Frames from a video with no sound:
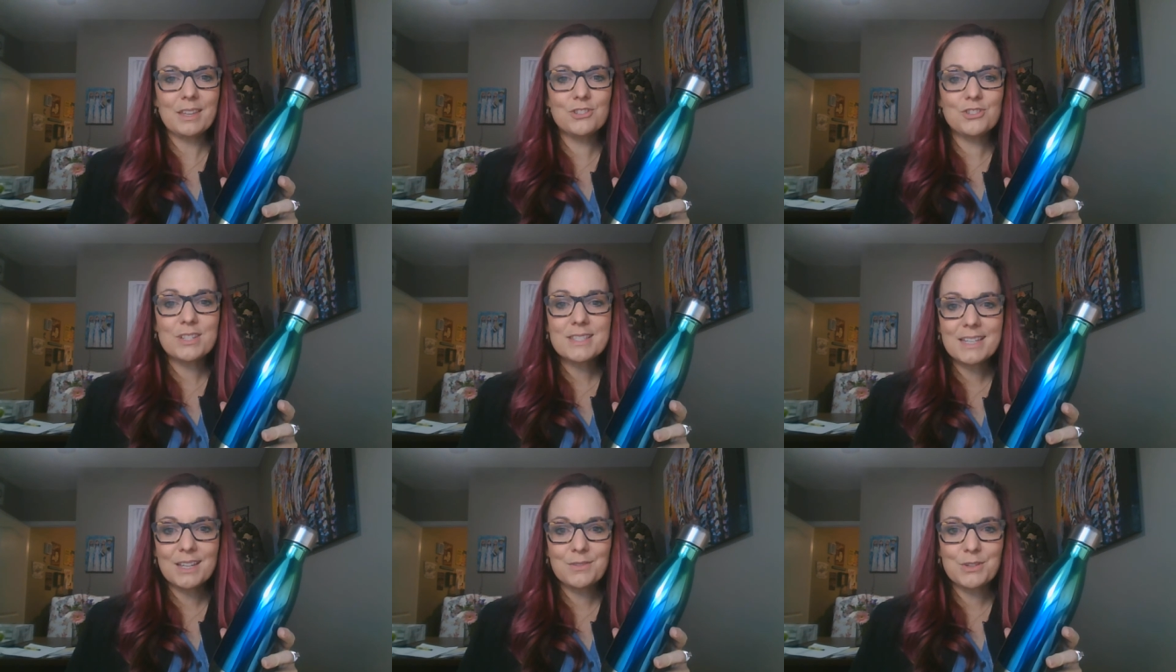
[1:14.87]
just
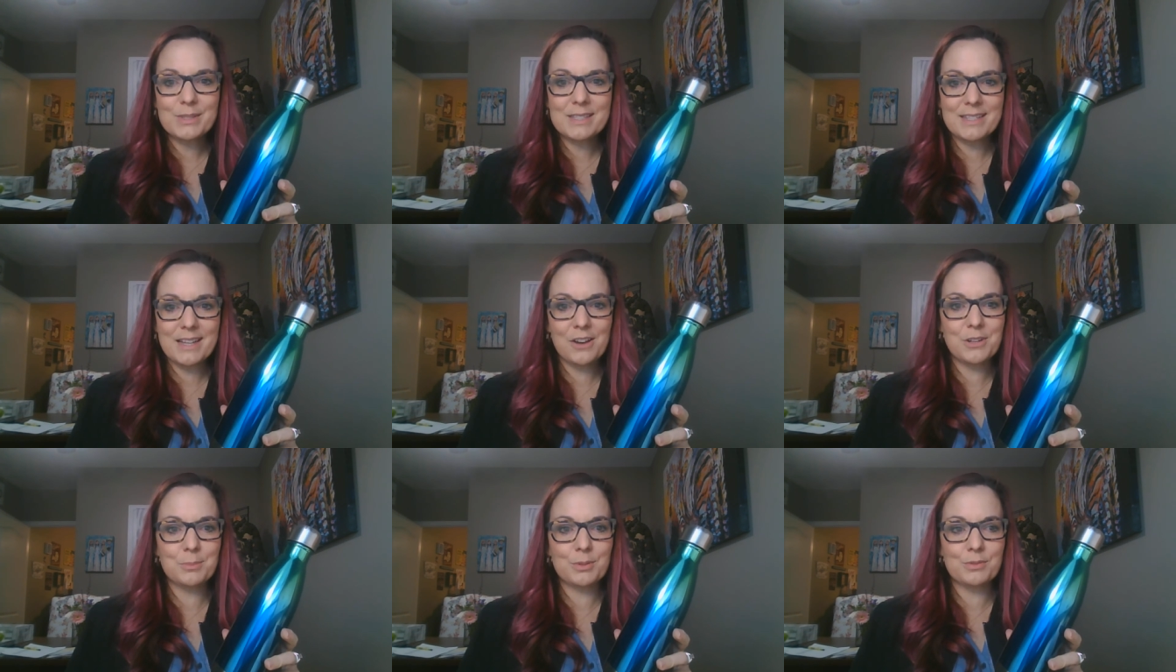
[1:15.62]
to give you a style
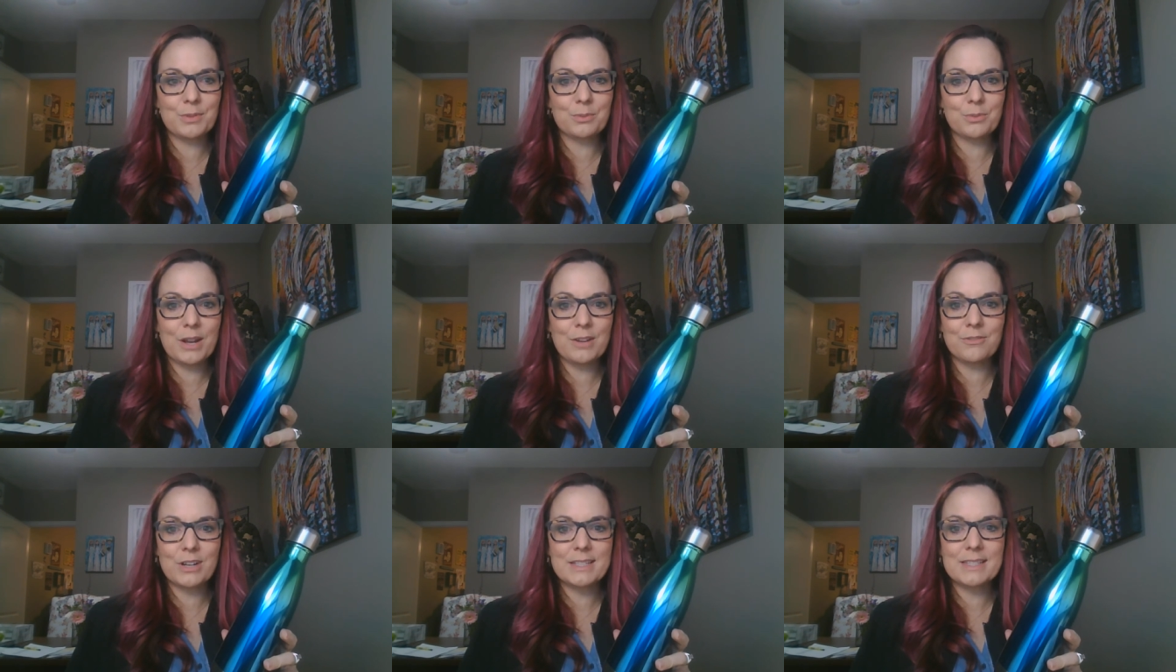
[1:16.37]
number for
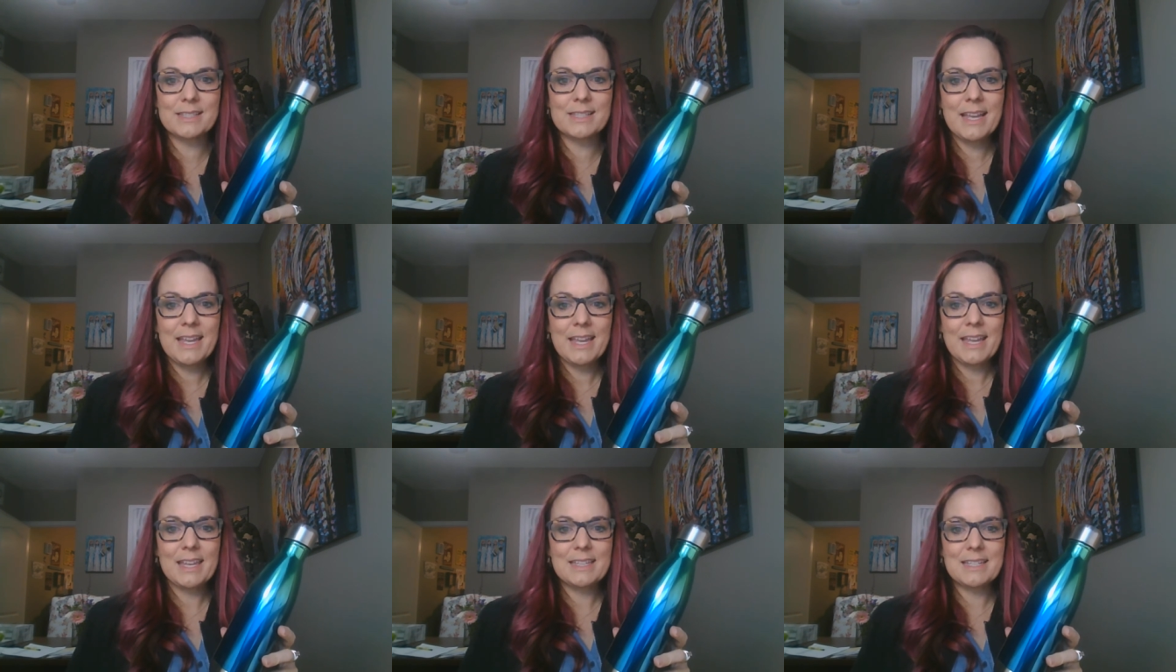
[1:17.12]
reference
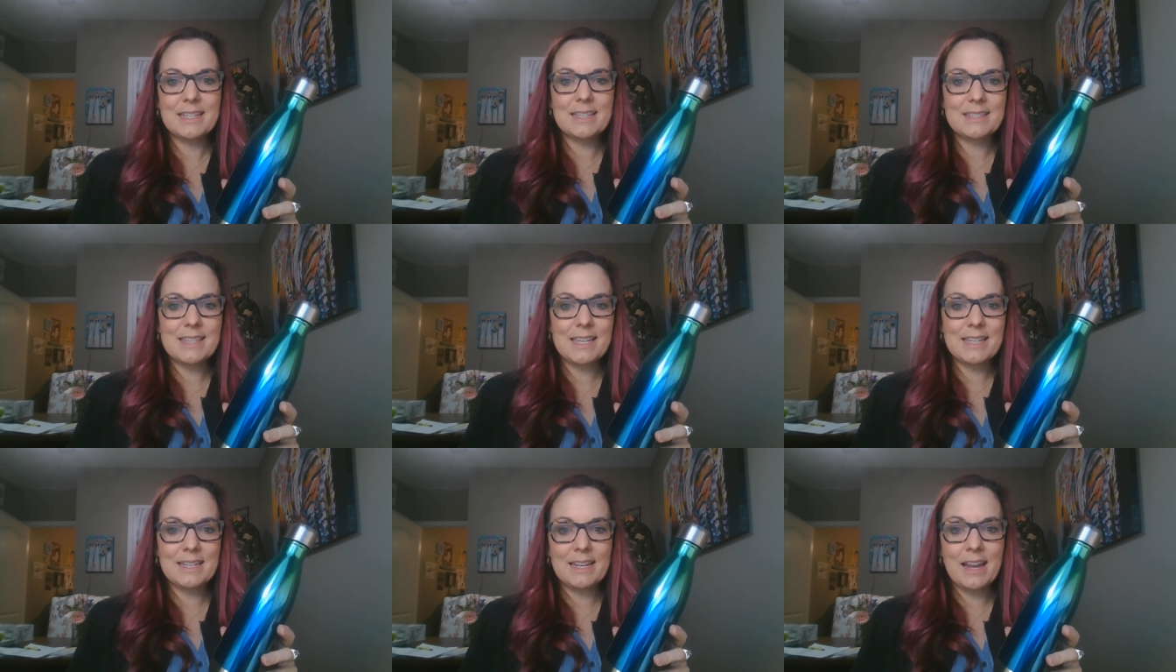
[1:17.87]
it is
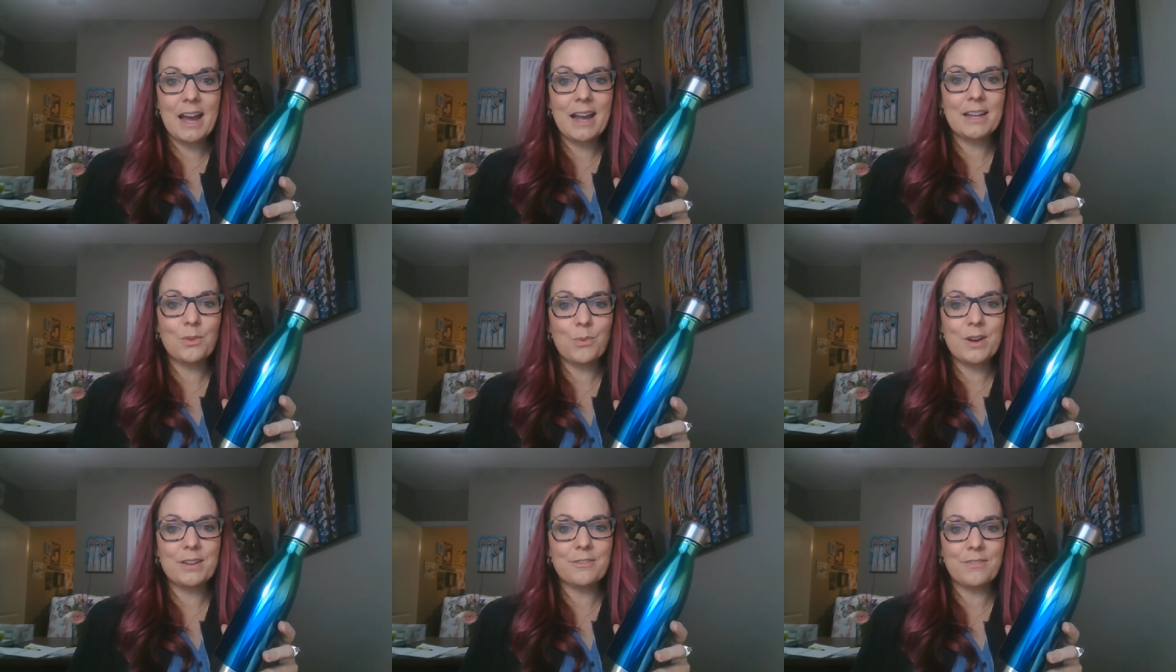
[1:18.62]
the
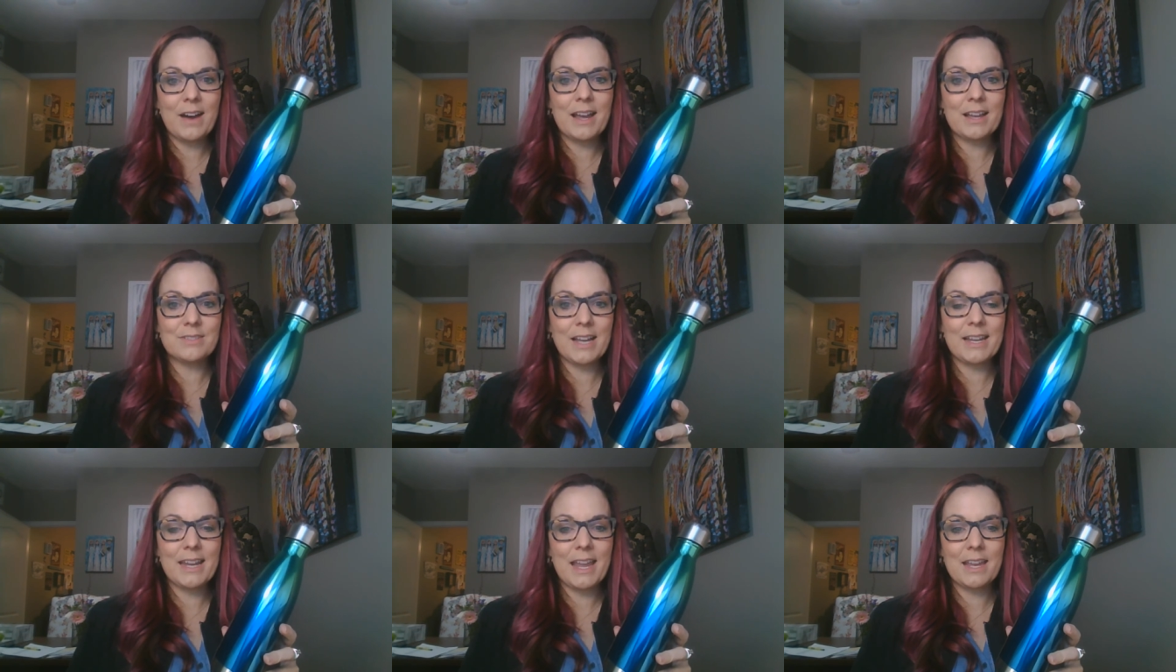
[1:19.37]

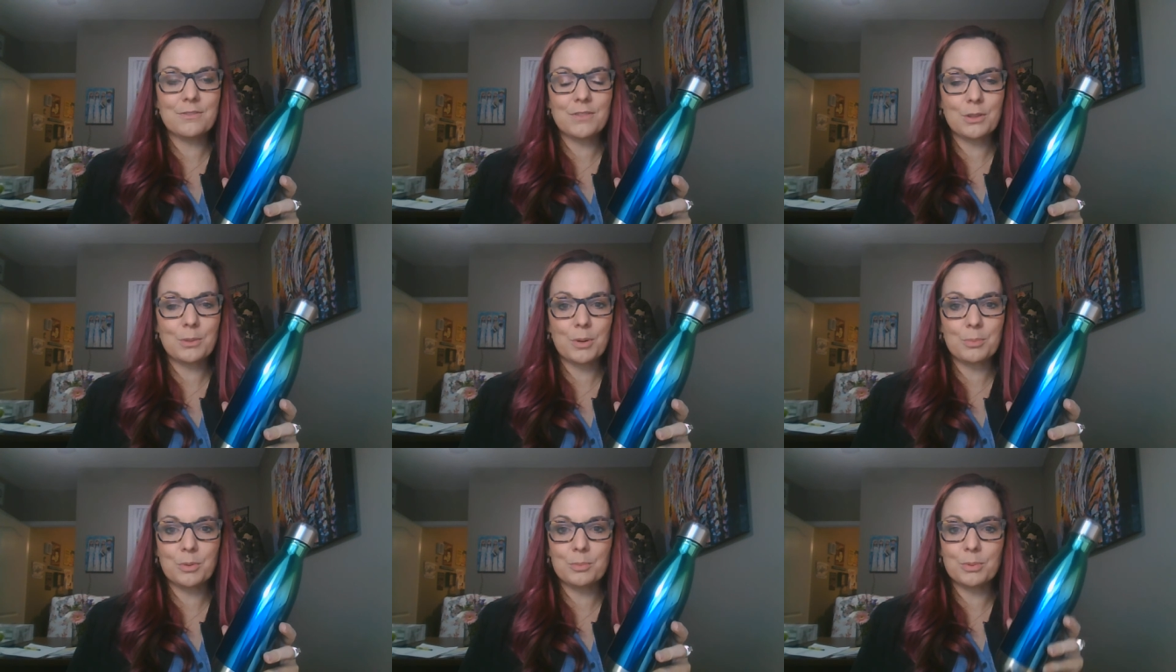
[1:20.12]
91598 for the
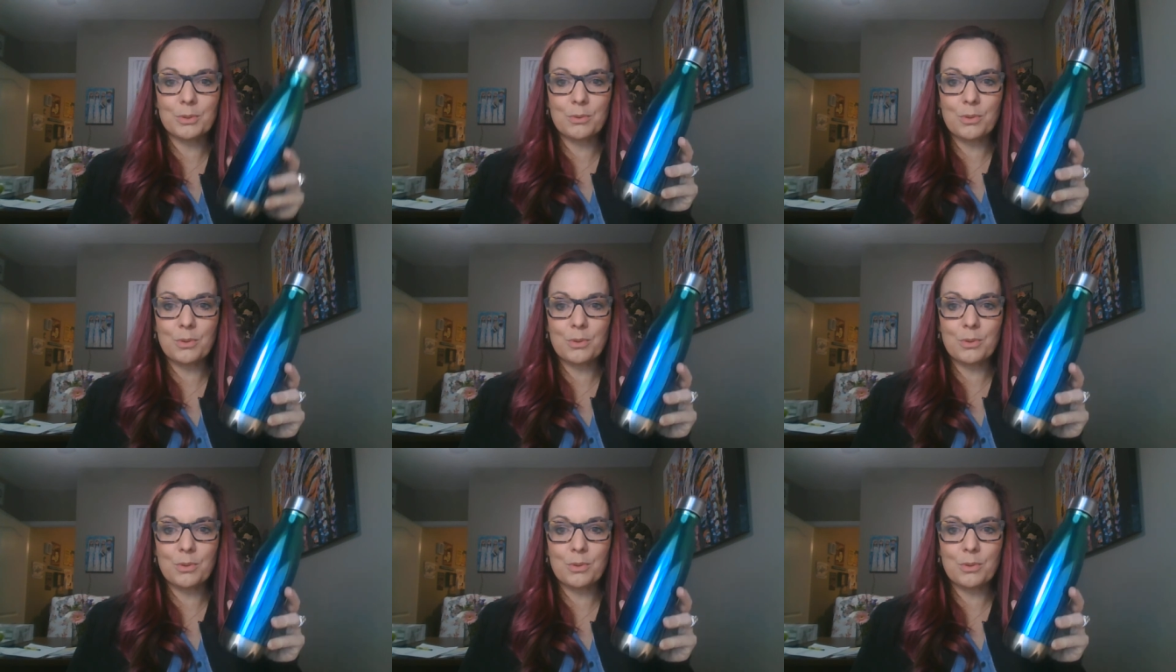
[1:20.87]
purple blue.